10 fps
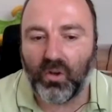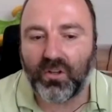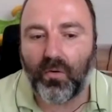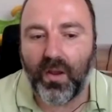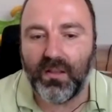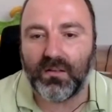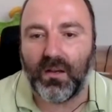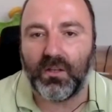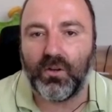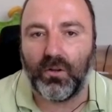grains are
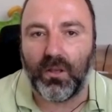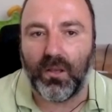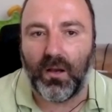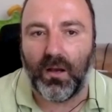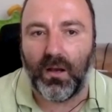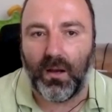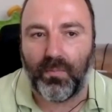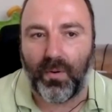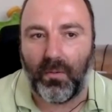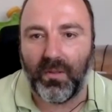actually
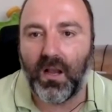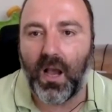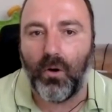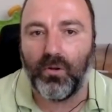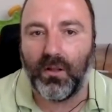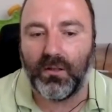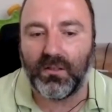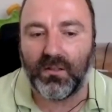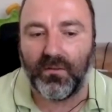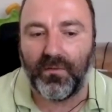probably high on the
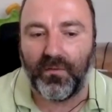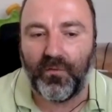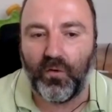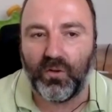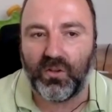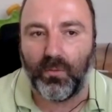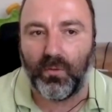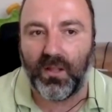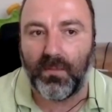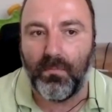list of foods
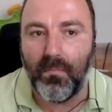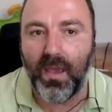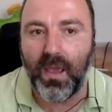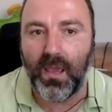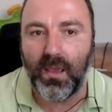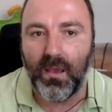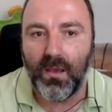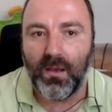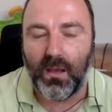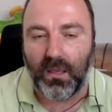that may
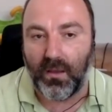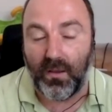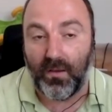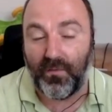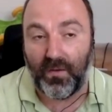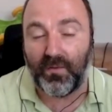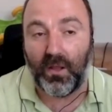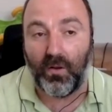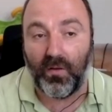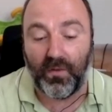
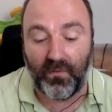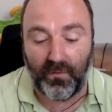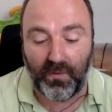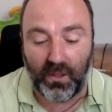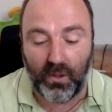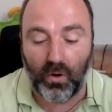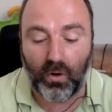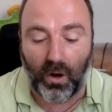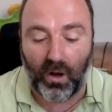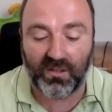if they don't
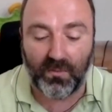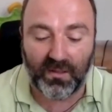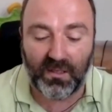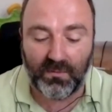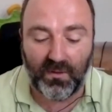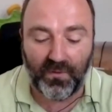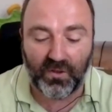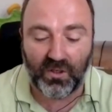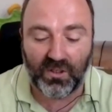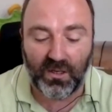cause a magnesium
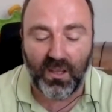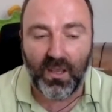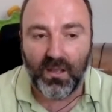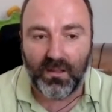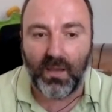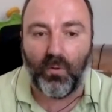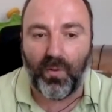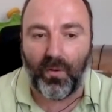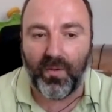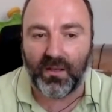deficiency, they will
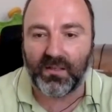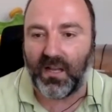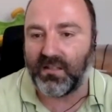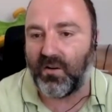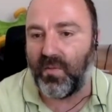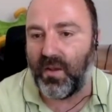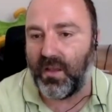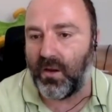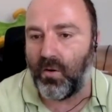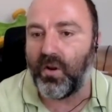probably
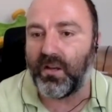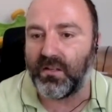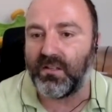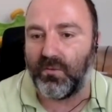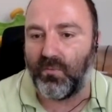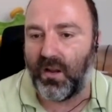exacerbate an already existing one at the